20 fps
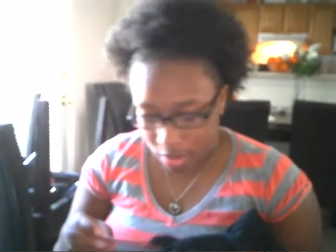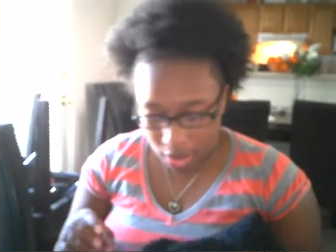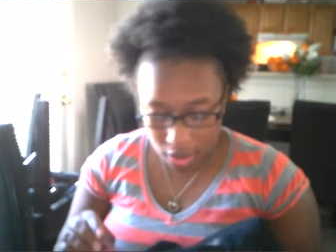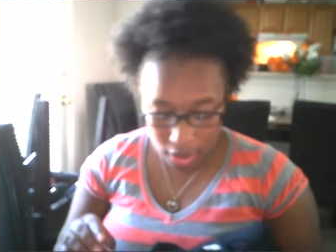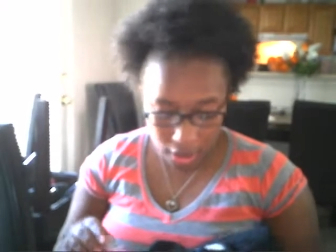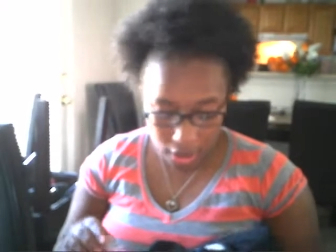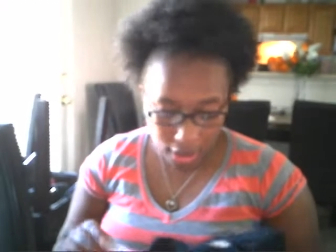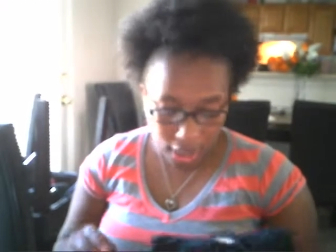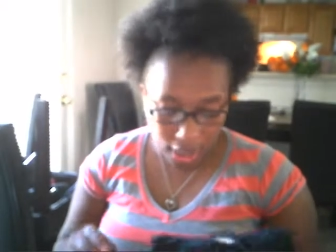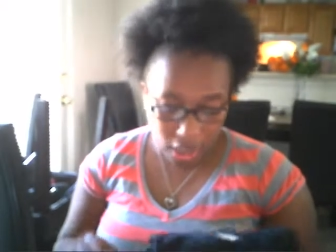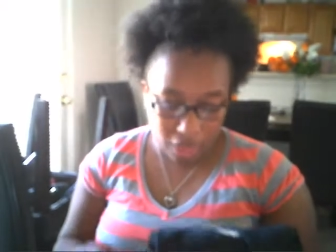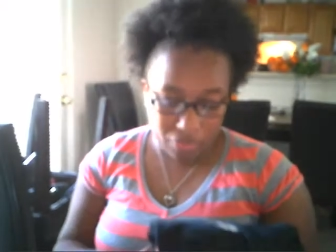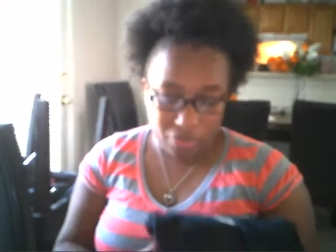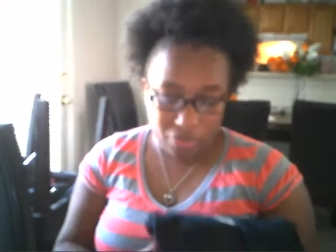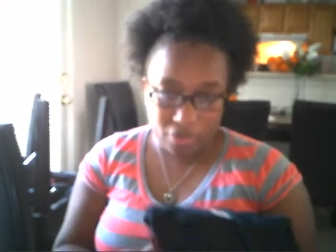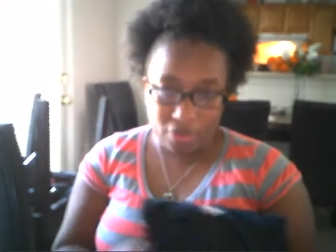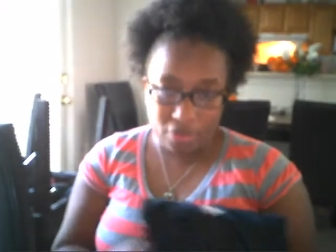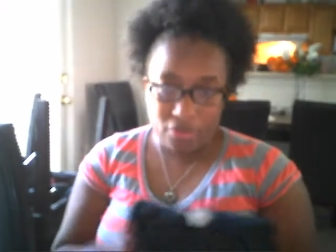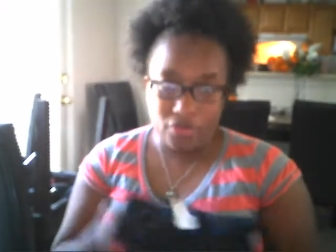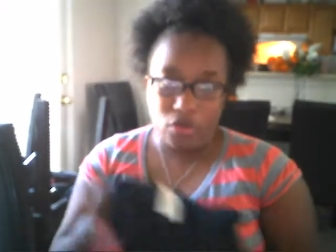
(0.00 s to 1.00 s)
and I got it
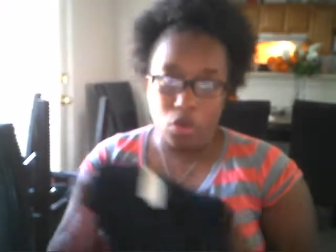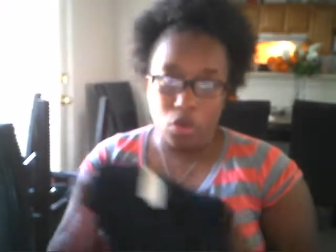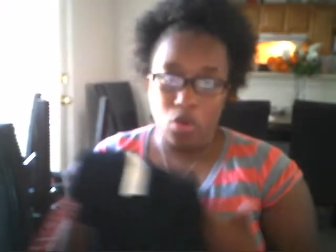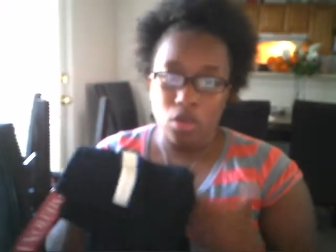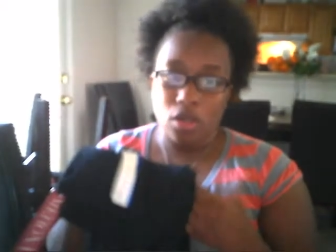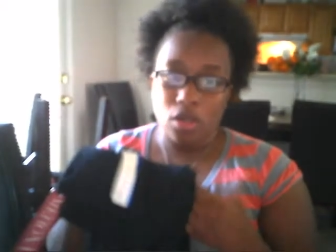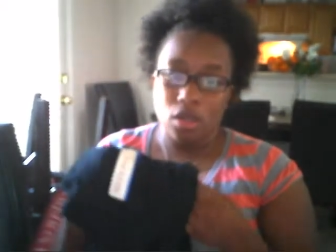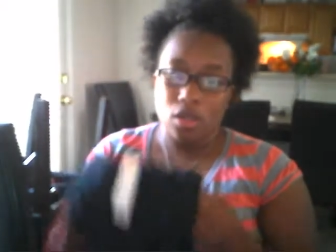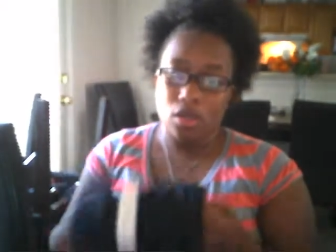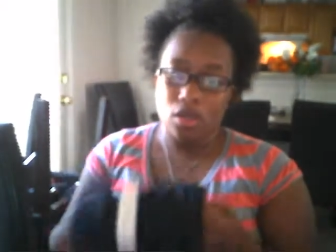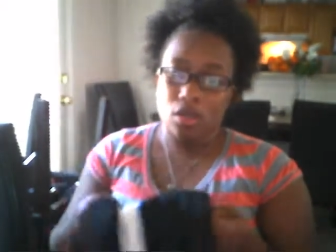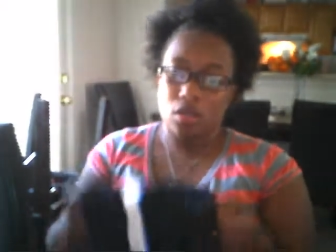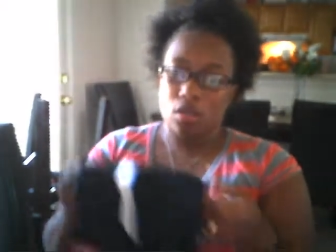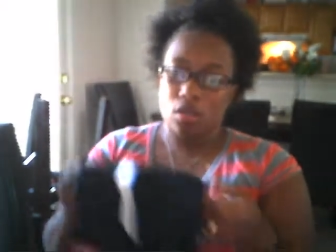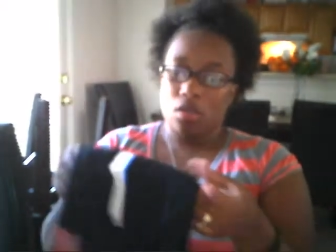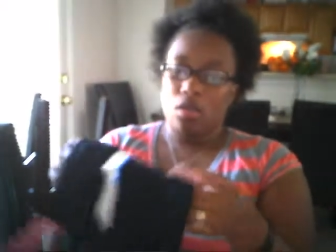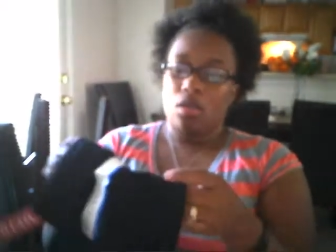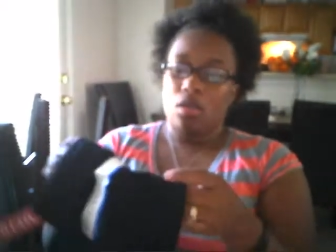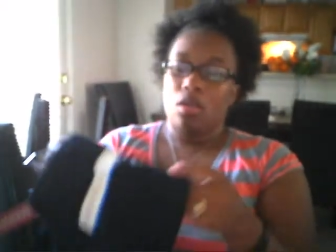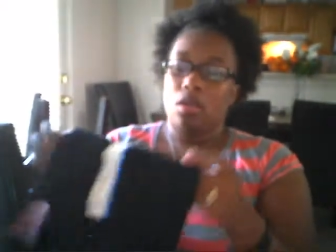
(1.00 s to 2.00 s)
for four.
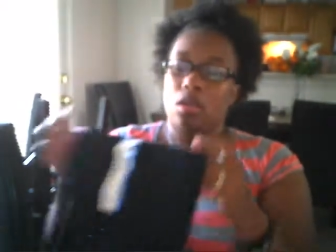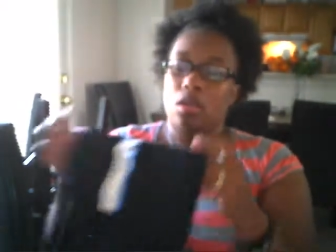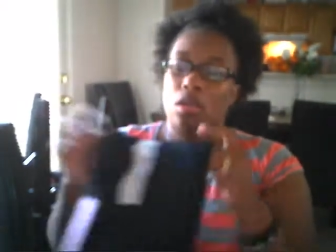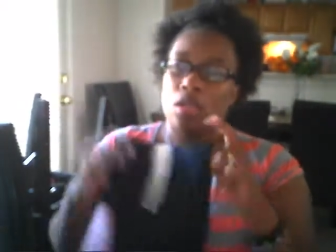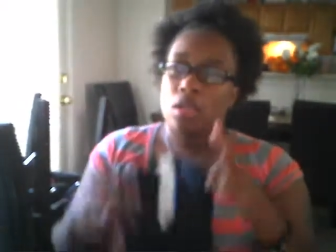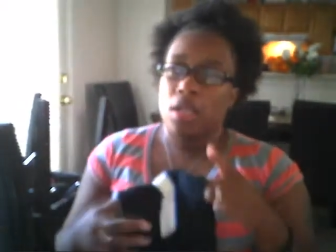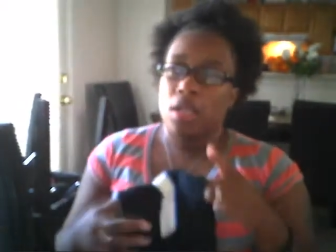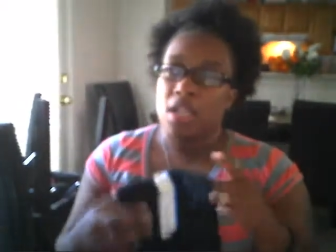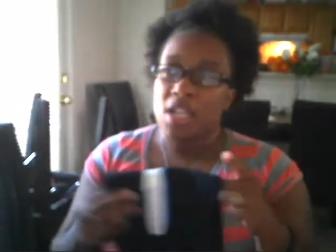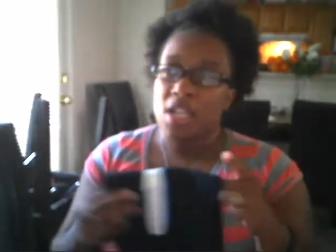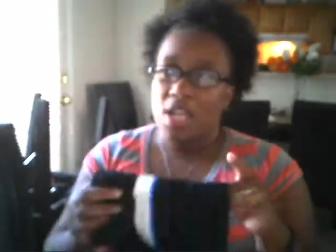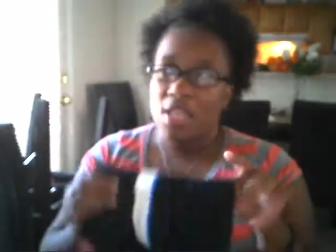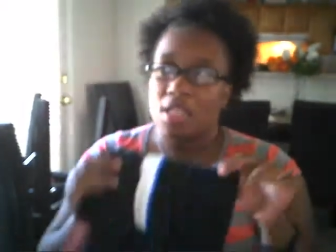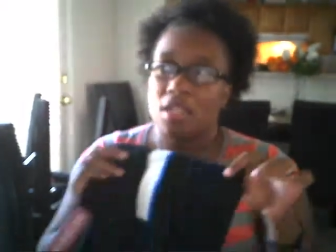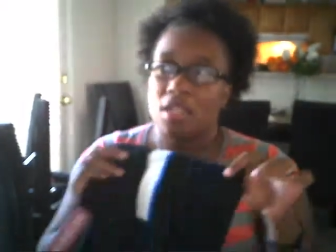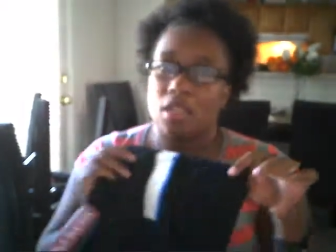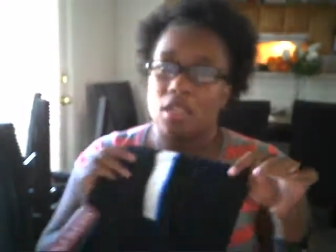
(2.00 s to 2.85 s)
They had like